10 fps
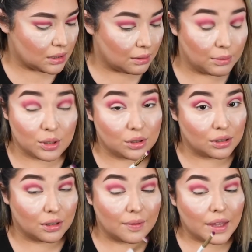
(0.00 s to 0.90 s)
I'm not sure.
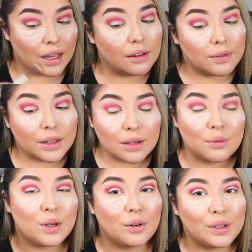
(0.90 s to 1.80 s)
I feel like
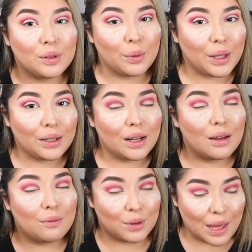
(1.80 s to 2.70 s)
we already went
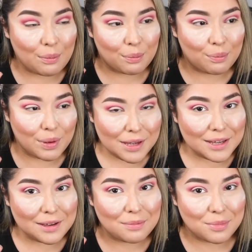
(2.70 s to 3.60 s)
for that
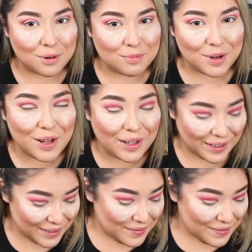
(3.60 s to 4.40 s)
pink purple